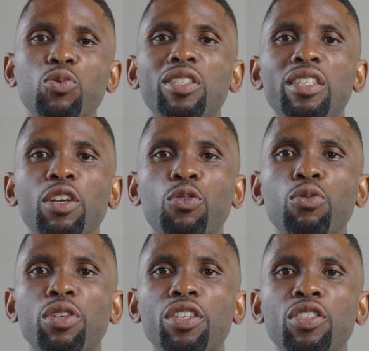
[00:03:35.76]
with
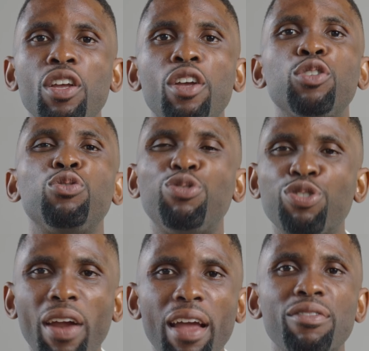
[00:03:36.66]
stakeholders to
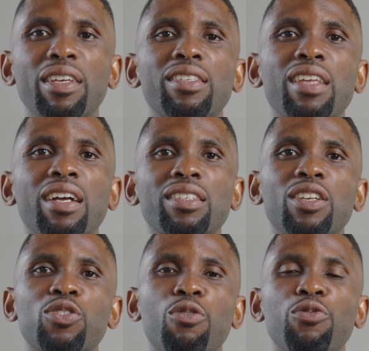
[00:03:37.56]
drive the
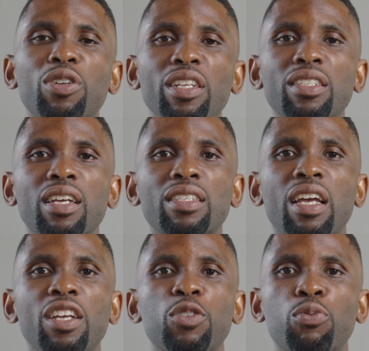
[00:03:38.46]
success of your data
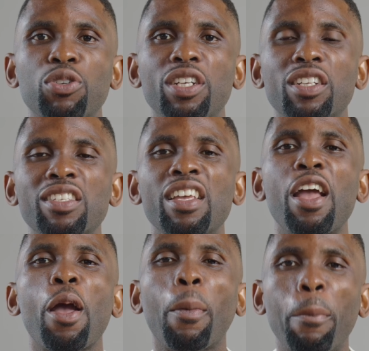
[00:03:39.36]
science project,
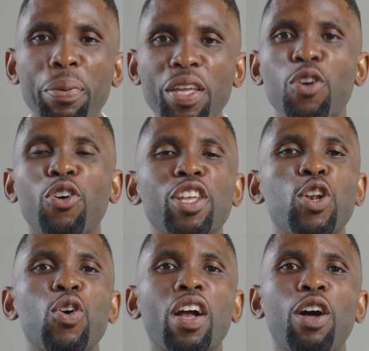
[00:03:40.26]
be on the
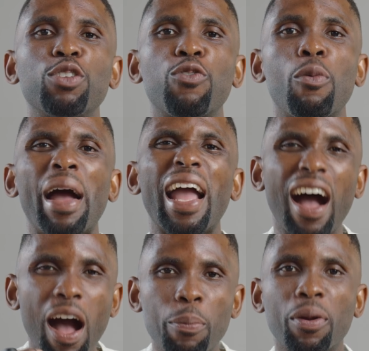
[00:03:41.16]
lookout for my
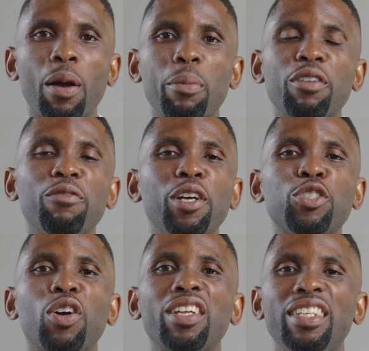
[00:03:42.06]
upcoming
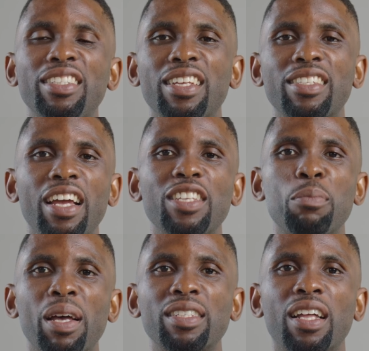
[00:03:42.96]
virtual data science
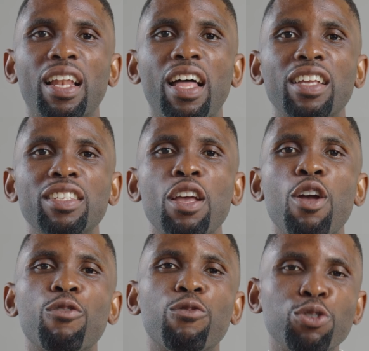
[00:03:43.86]
masterclass
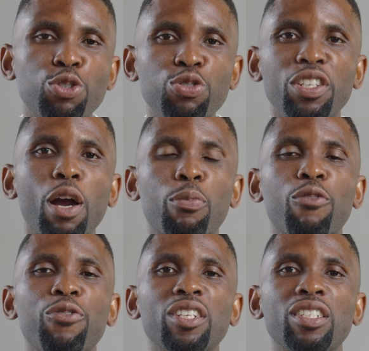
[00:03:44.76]
for junior
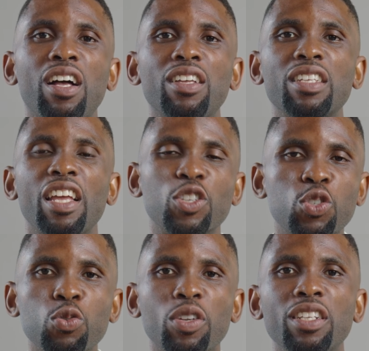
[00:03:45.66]
professionals and
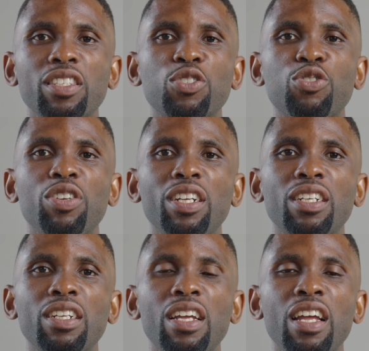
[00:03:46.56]
students in
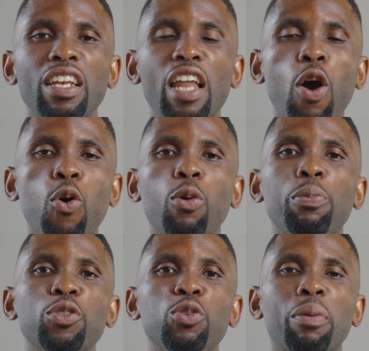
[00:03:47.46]
training, now
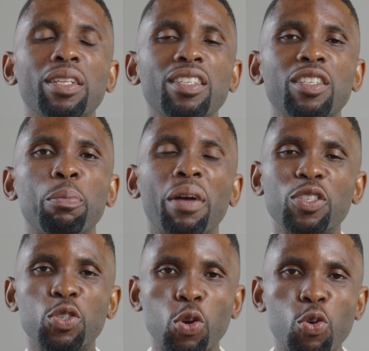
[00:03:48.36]
open to
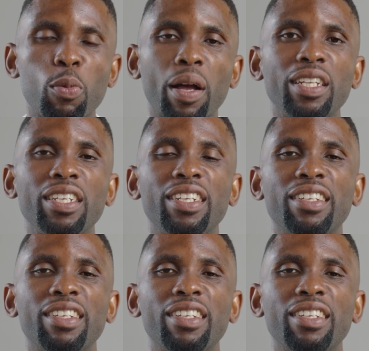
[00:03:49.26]
participants globally.